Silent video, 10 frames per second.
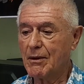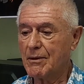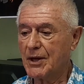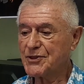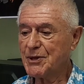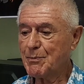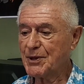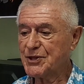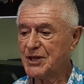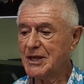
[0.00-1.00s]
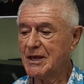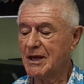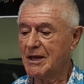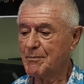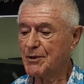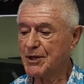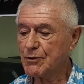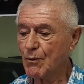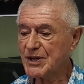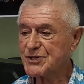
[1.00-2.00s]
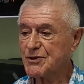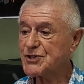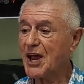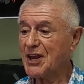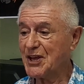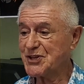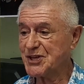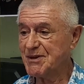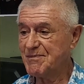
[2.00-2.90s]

antipathy, but it was a shyness.